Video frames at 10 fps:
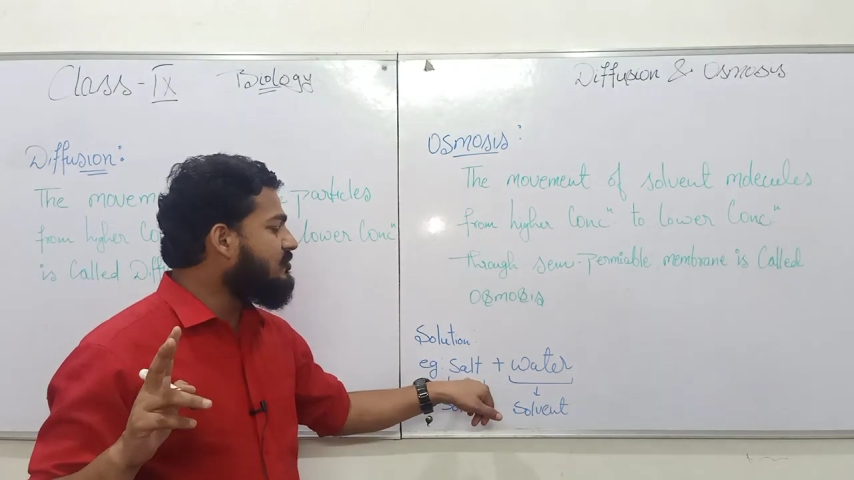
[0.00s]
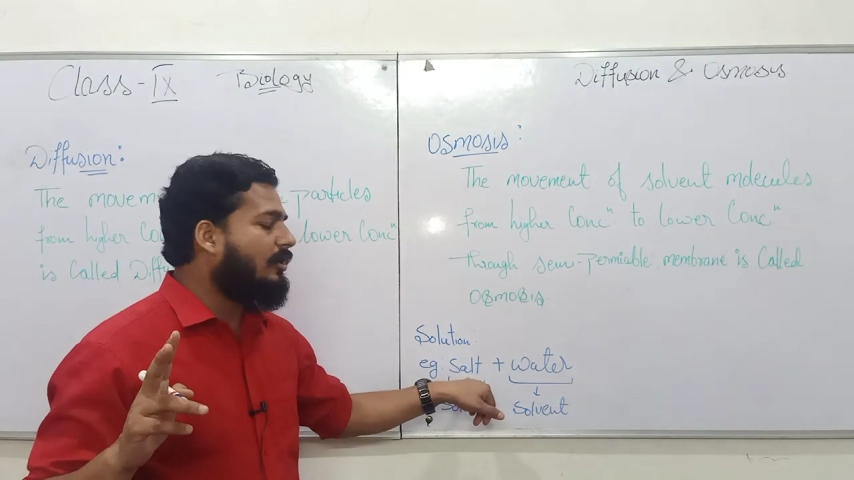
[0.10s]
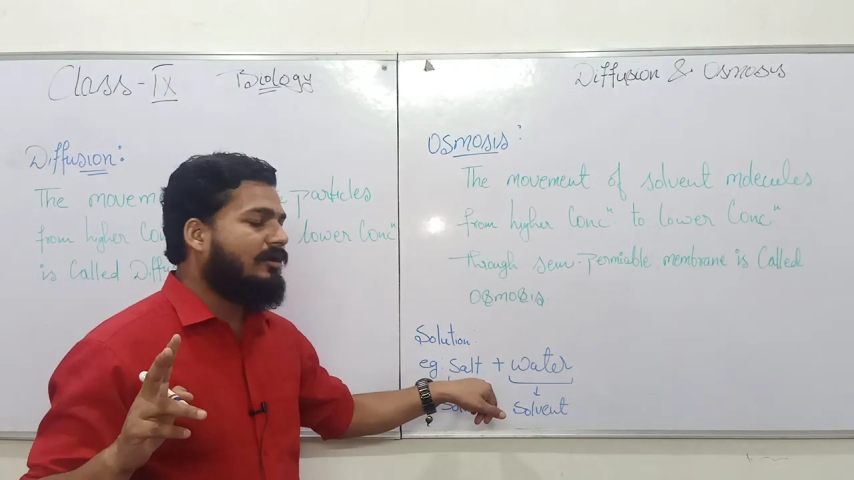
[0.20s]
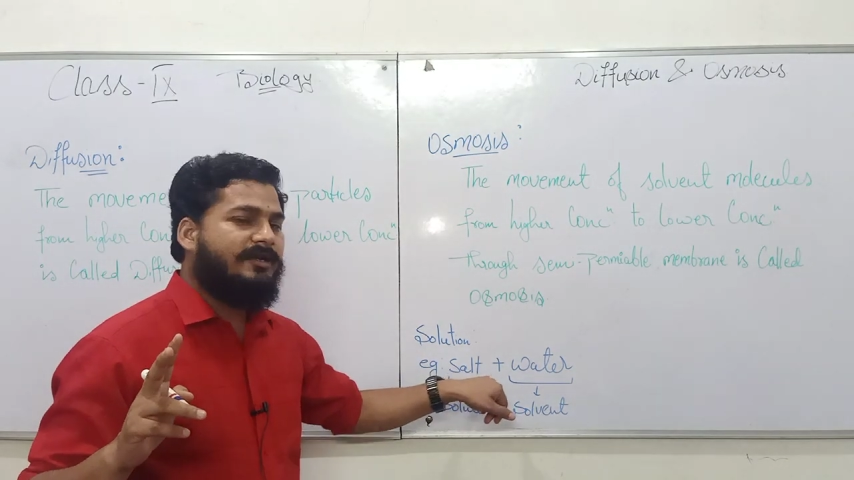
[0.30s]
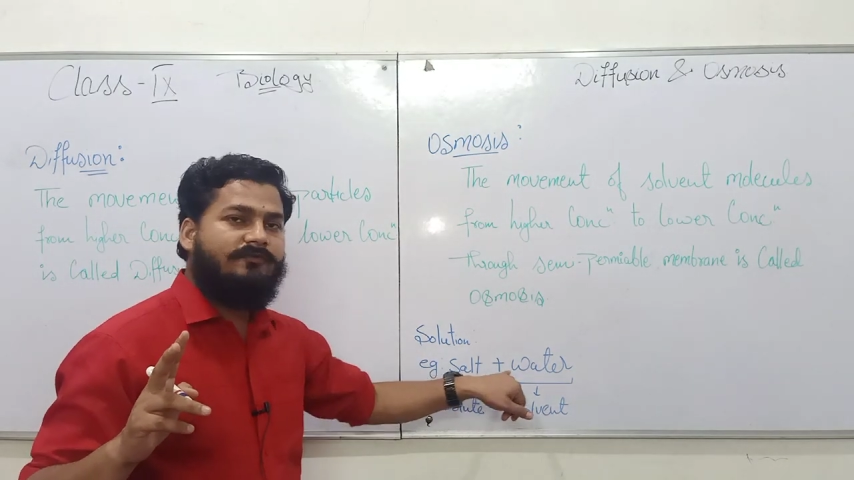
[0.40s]

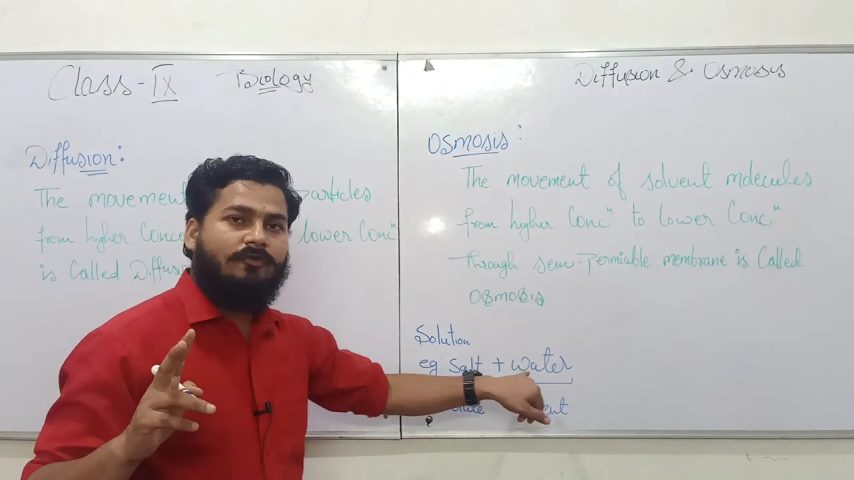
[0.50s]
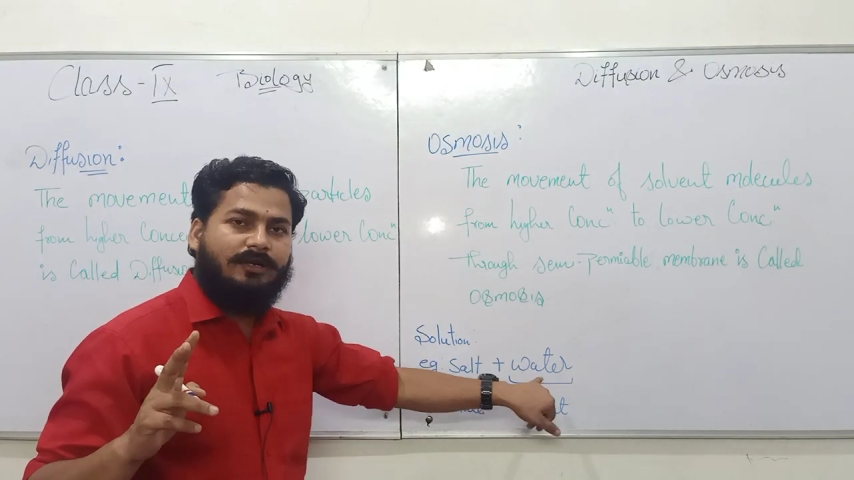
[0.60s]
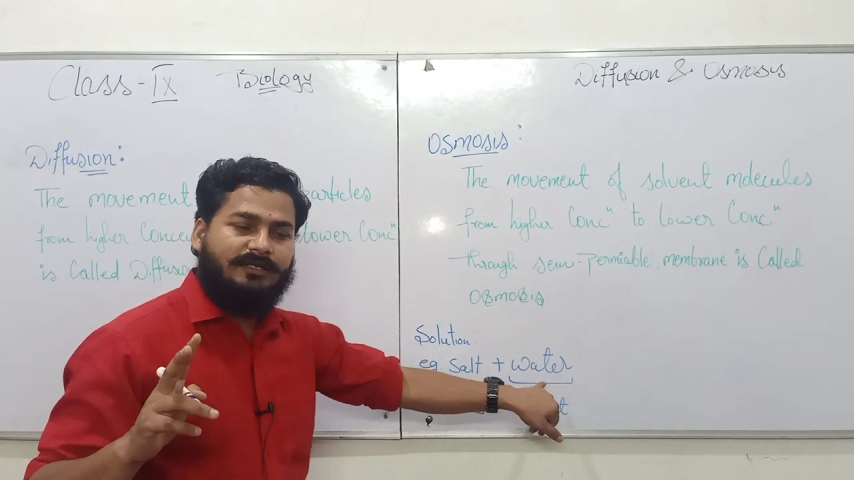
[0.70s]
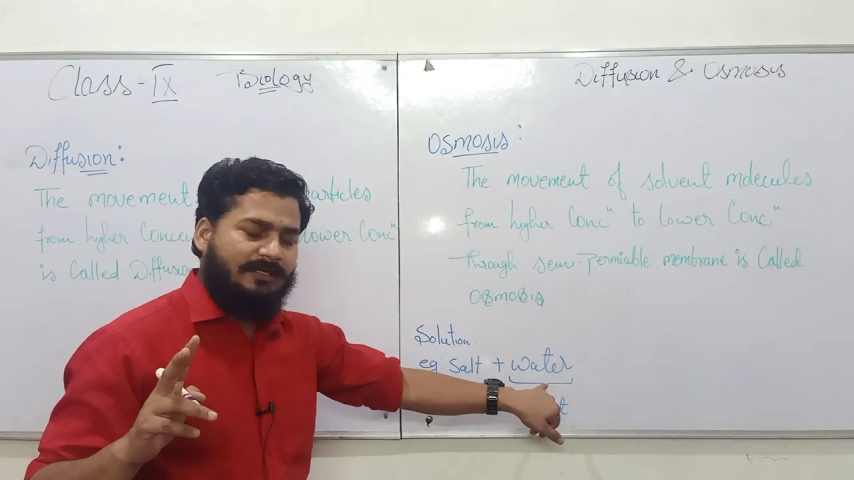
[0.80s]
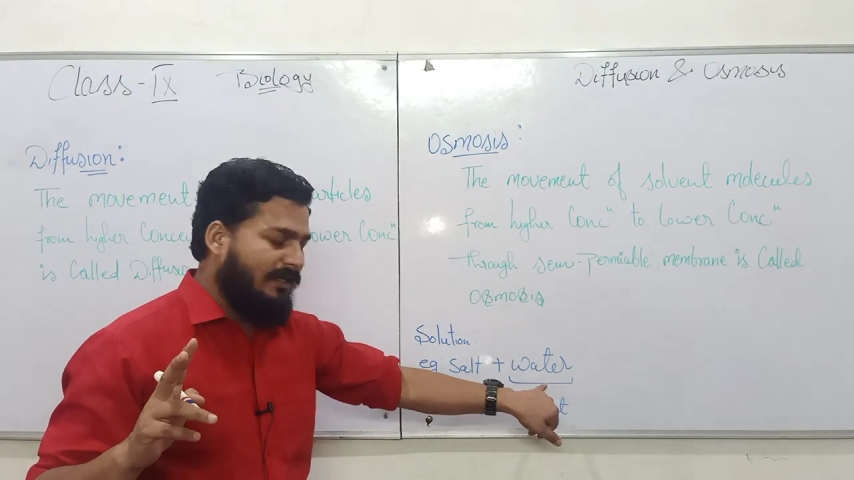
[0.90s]
salt in
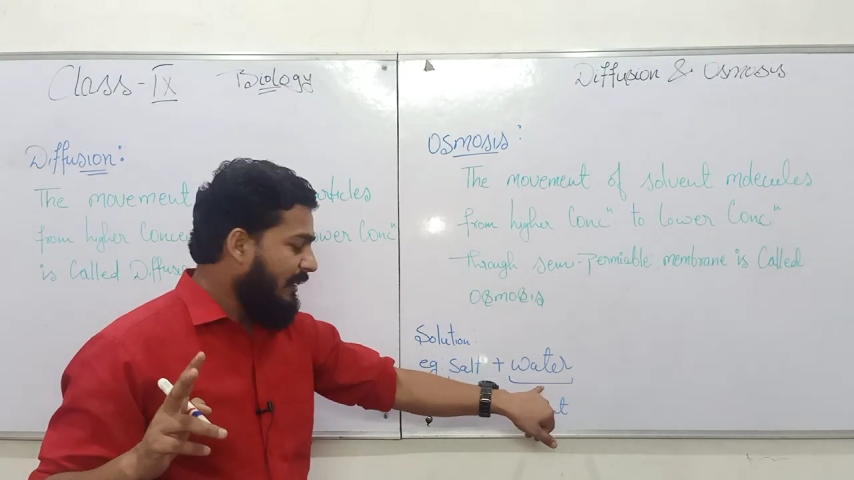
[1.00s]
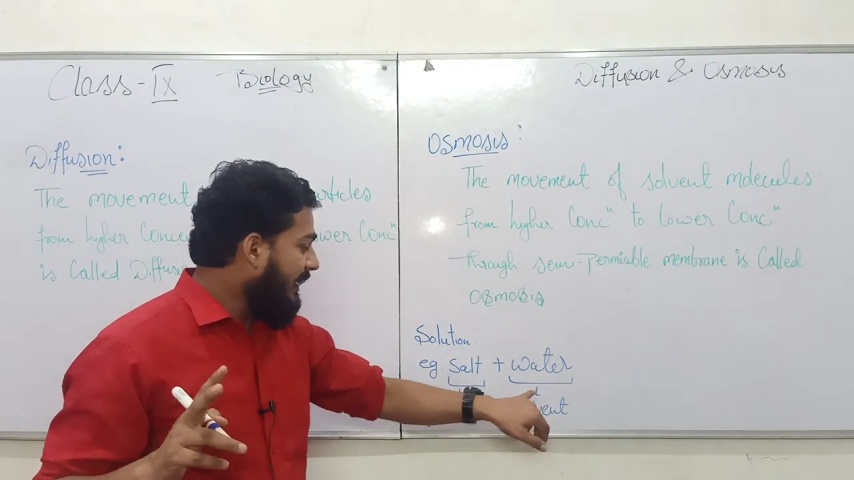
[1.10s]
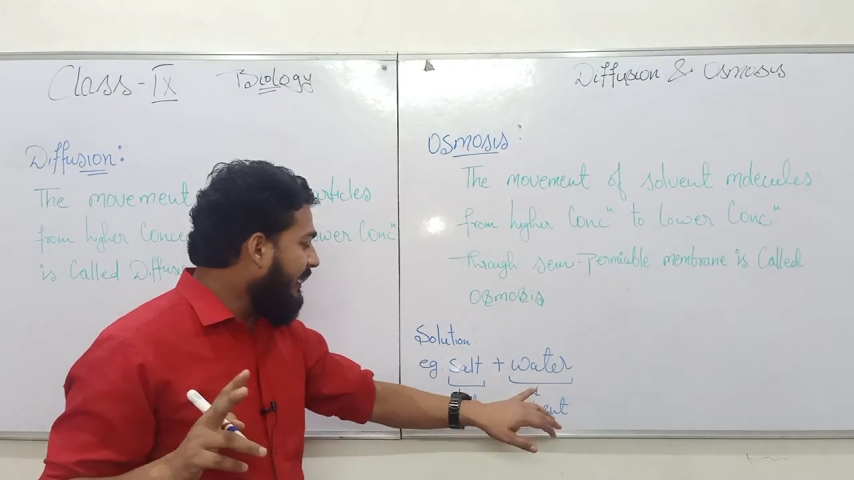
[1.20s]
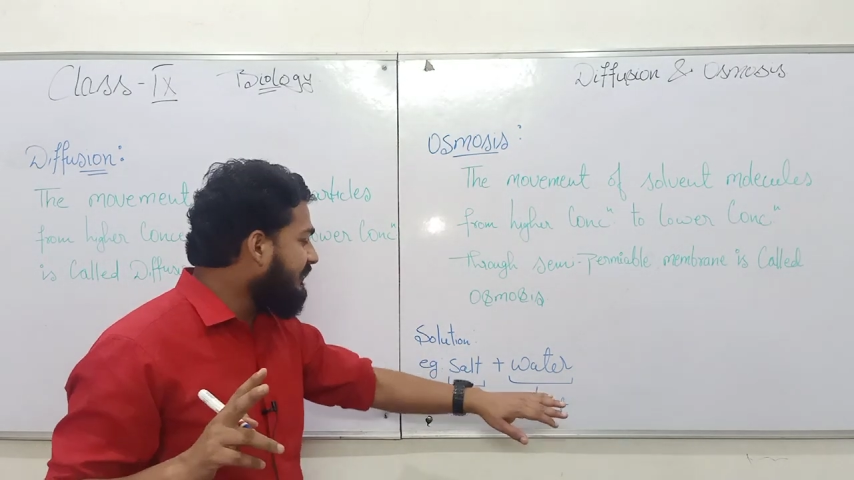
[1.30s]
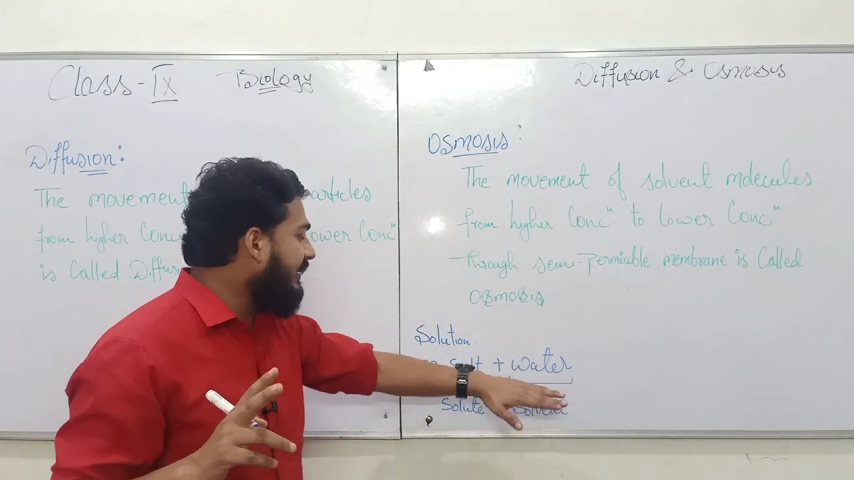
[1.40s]
water
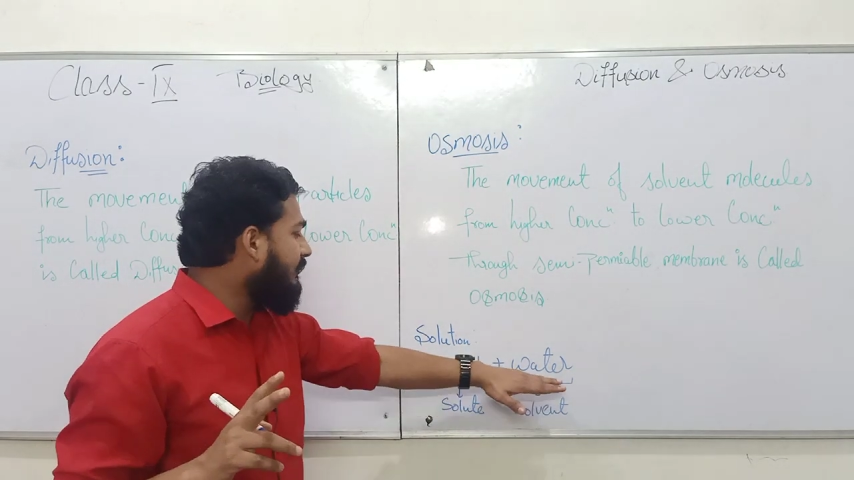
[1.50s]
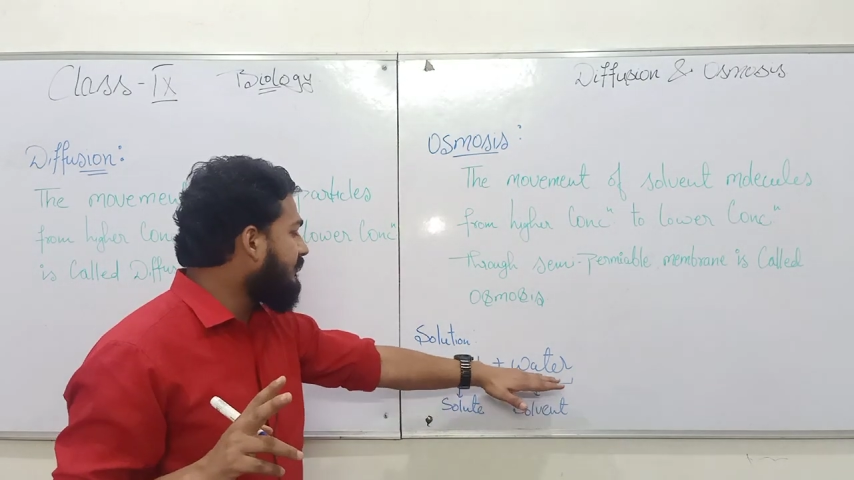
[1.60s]
and